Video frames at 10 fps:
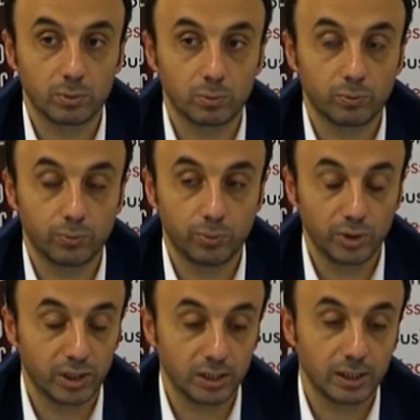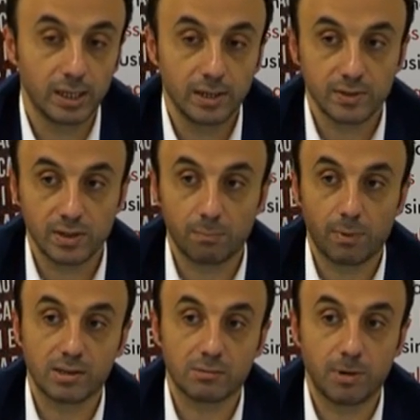funnel, step
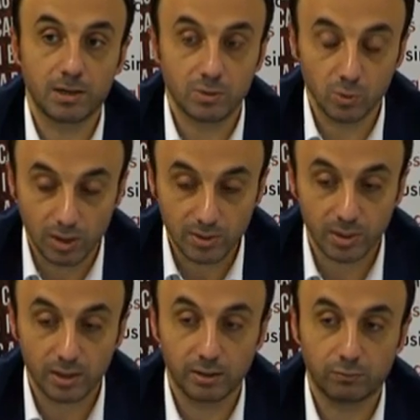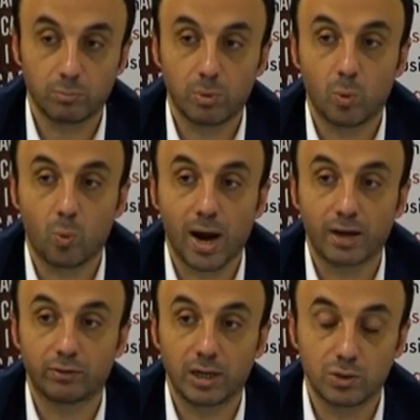by step. You are starting from a
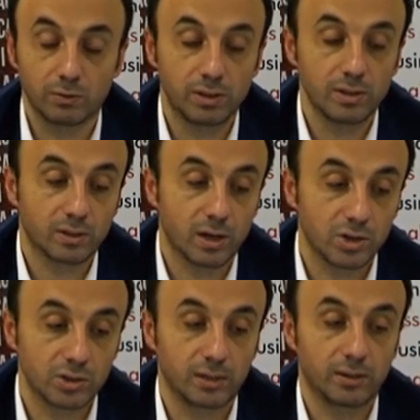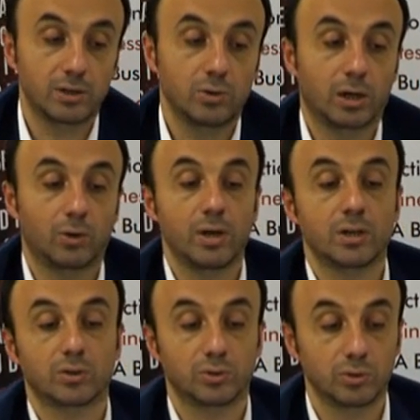wide range of the discussion, and then you are
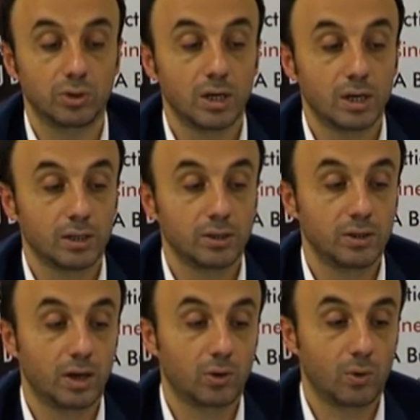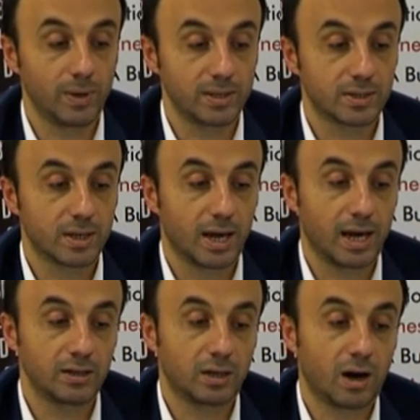going to narrow it.
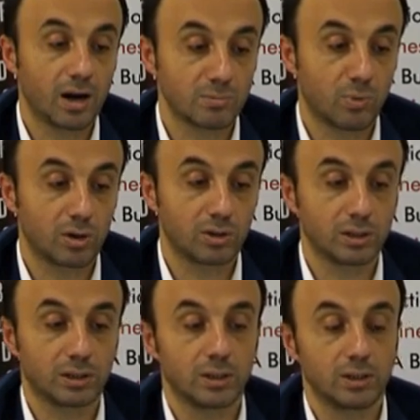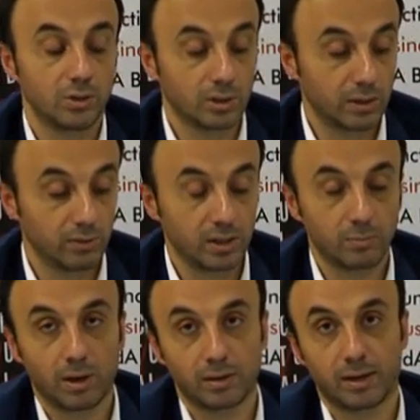And the CARS model, you can read
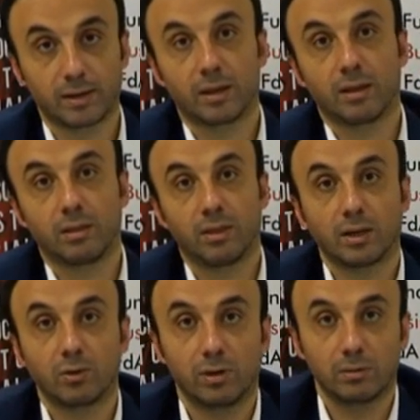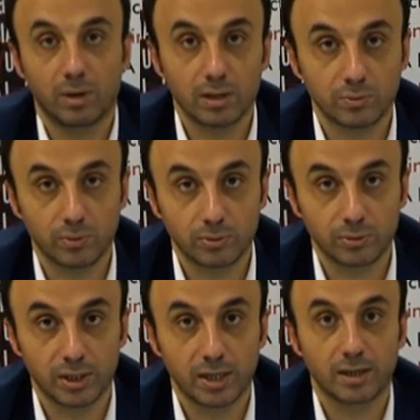about that. Thank you very much for
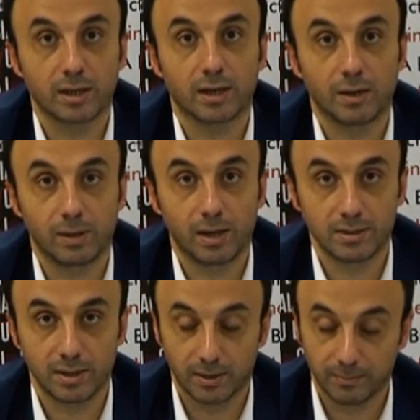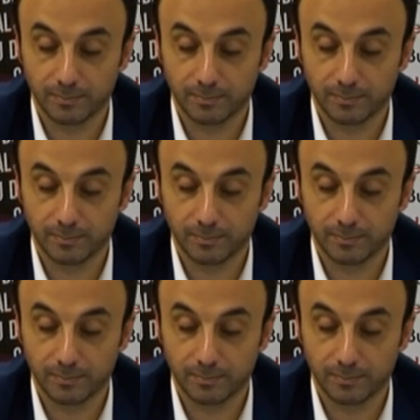today. Have a nice day.